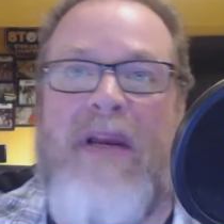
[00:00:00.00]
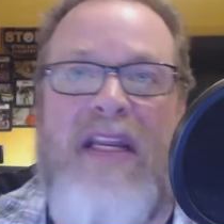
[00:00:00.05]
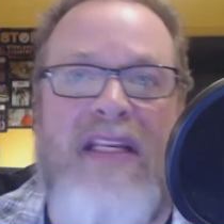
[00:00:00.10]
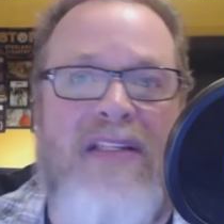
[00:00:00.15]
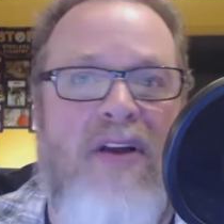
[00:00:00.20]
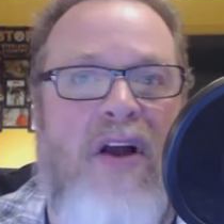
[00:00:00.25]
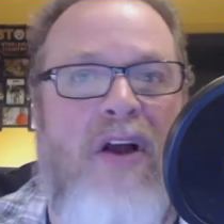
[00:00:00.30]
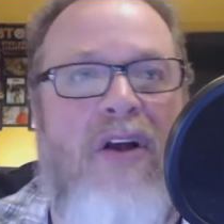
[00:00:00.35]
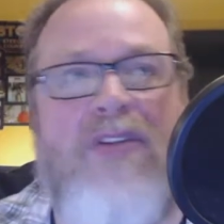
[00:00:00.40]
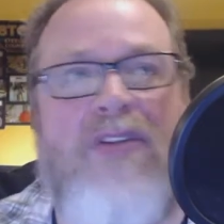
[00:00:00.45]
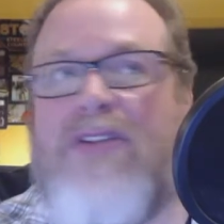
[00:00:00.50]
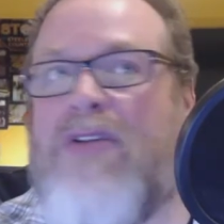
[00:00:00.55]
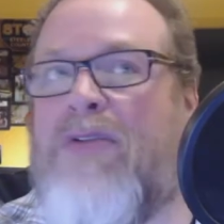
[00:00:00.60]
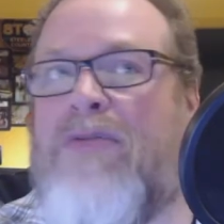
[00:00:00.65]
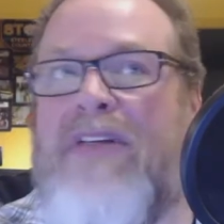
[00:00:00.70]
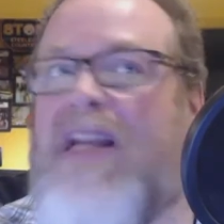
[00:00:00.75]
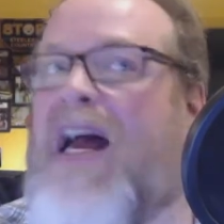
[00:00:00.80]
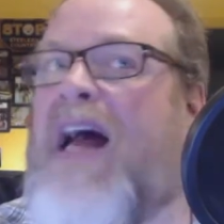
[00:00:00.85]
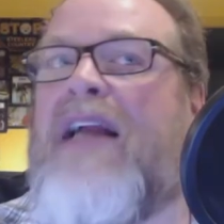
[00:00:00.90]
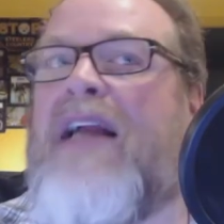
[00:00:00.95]
but he's
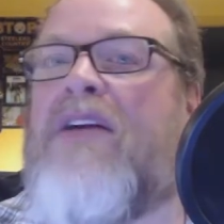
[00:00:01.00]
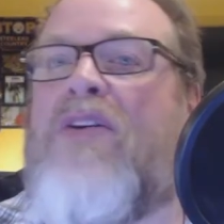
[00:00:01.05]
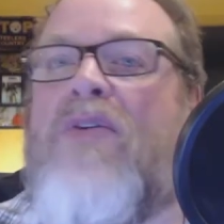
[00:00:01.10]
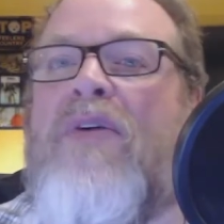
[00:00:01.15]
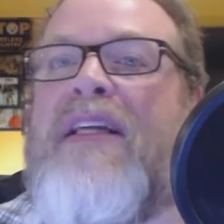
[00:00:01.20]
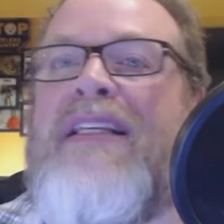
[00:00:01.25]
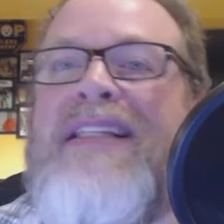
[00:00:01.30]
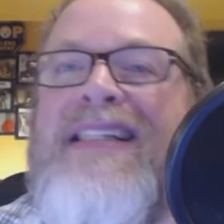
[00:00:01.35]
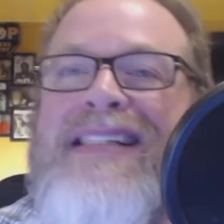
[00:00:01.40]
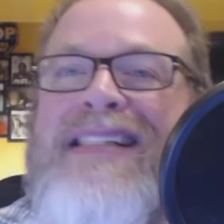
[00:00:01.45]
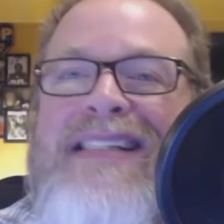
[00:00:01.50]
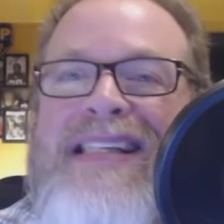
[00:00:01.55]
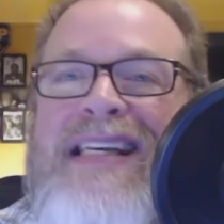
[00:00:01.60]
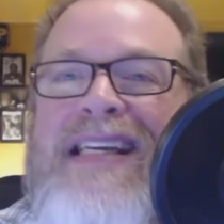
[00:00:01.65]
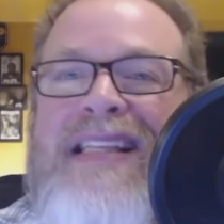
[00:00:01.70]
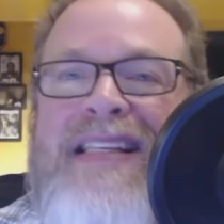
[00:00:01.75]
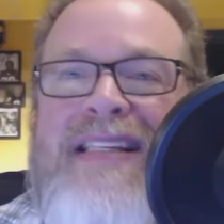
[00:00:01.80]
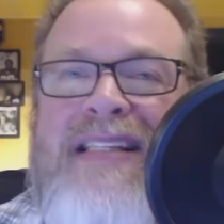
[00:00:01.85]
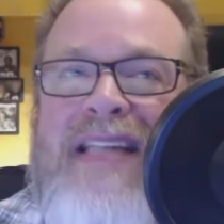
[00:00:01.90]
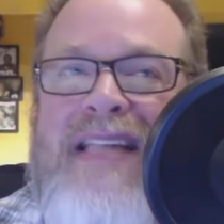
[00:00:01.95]
also not going to
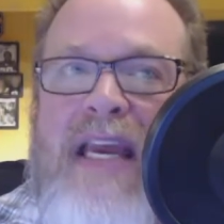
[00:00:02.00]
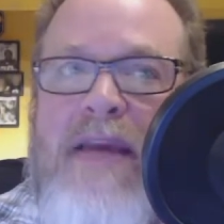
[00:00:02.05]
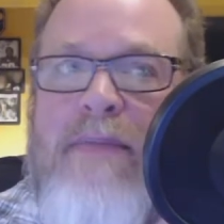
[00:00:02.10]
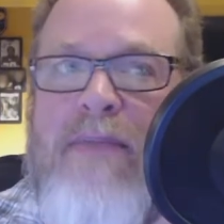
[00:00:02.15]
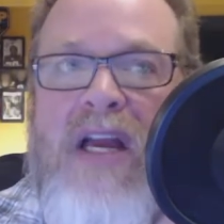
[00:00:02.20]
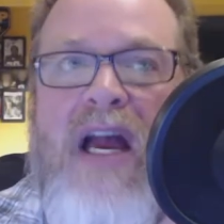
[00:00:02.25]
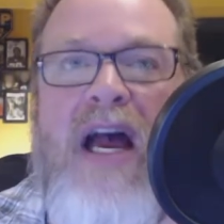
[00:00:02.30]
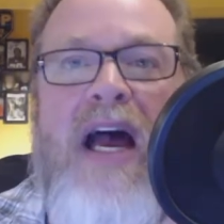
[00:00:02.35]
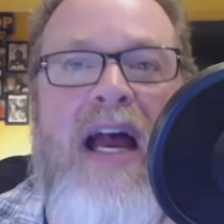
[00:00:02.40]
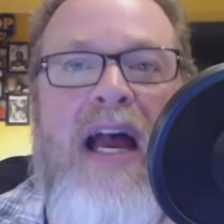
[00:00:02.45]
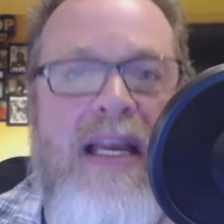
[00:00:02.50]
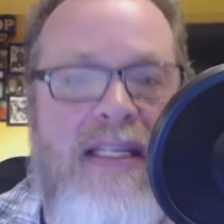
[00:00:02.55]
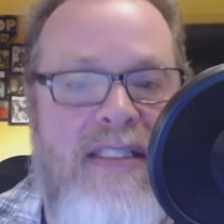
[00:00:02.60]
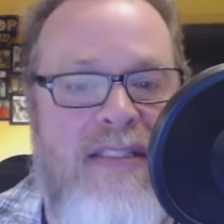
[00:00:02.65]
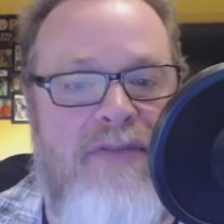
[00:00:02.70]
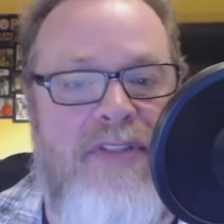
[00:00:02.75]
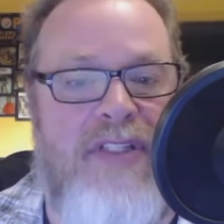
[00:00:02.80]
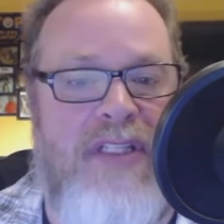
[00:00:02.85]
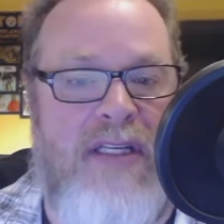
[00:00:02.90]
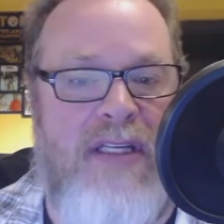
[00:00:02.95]
see the same
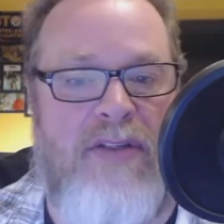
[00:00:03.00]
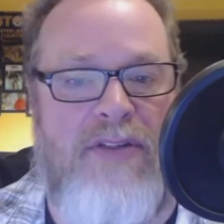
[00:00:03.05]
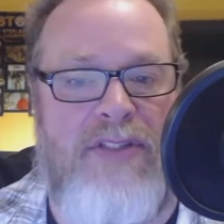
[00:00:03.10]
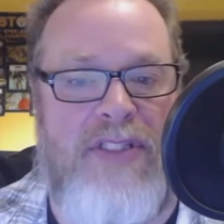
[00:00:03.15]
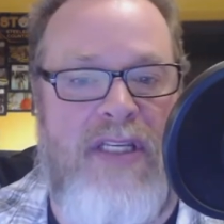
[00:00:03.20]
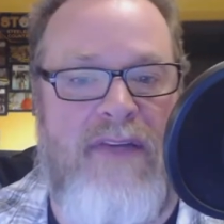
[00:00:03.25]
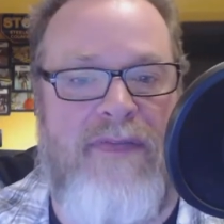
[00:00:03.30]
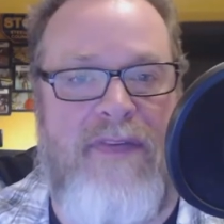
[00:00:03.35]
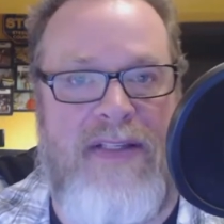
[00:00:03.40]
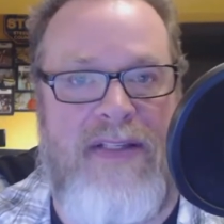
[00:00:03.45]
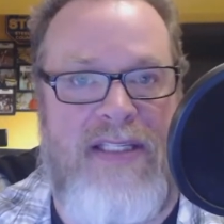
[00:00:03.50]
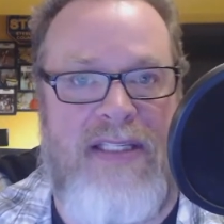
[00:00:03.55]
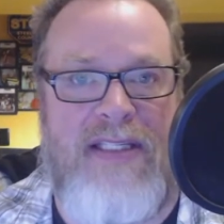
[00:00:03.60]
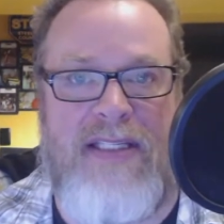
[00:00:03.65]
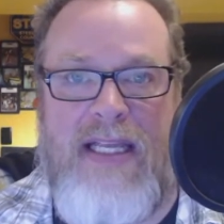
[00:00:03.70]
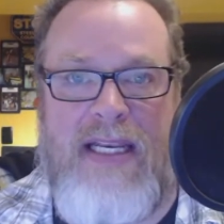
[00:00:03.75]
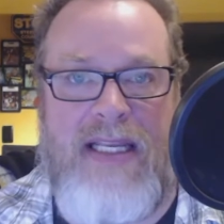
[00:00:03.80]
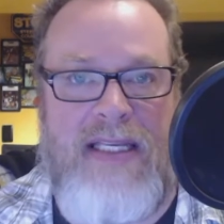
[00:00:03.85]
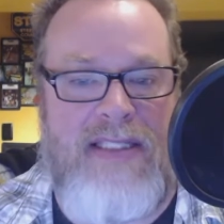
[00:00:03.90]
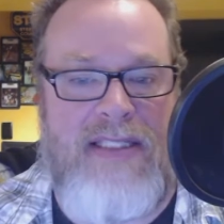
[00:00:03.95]
kinds of Steelers
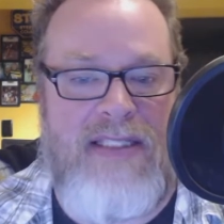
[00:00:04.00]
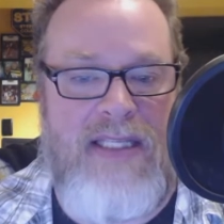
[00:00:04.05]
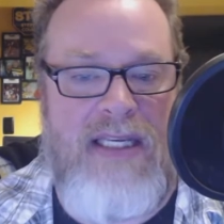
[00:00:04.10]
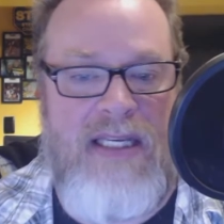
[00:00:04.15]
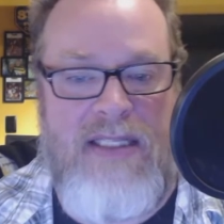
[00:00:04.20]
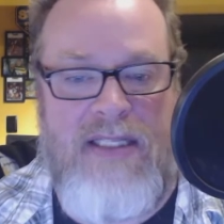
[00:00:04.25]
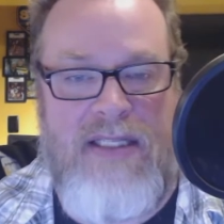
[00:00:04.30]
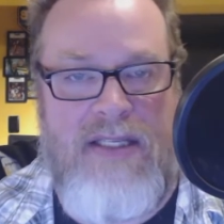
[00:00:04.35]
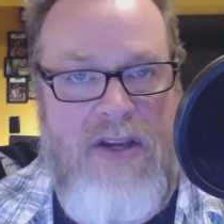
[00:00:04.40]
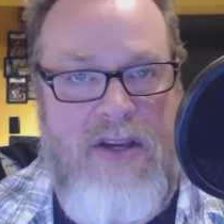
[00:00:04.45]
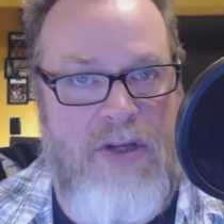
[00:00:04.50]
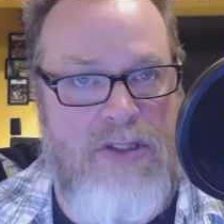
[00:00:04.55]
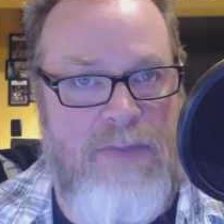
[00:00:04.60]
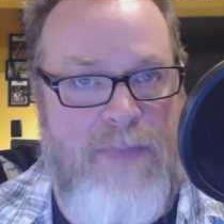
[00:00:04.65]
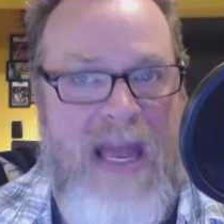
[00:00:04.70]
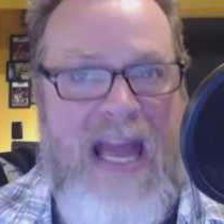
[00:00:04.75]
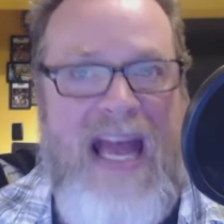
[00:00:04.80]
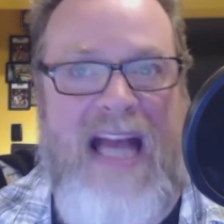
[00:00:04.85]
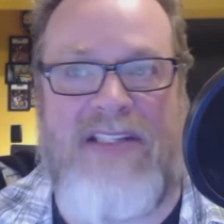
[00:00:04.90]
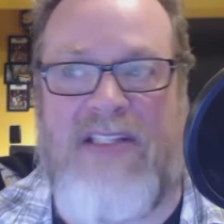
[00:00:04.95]
defenses that he's seen in
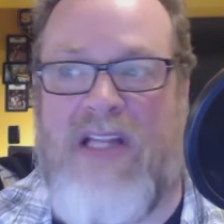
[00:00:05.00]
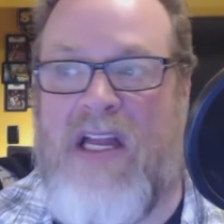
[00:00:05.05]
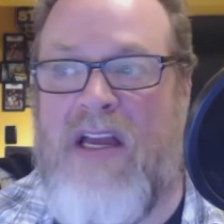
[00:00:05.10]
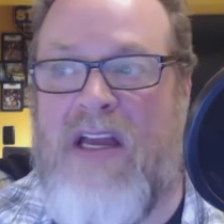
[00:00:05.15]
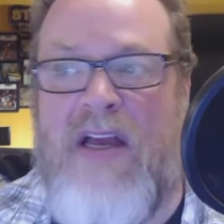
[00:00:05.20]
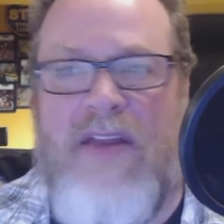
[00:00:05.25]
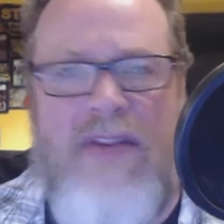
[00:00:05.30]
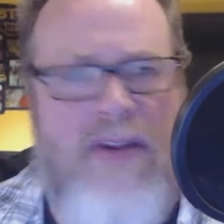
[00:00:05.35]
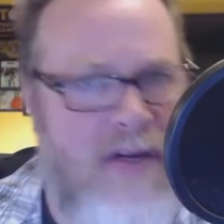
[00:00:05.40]
years past.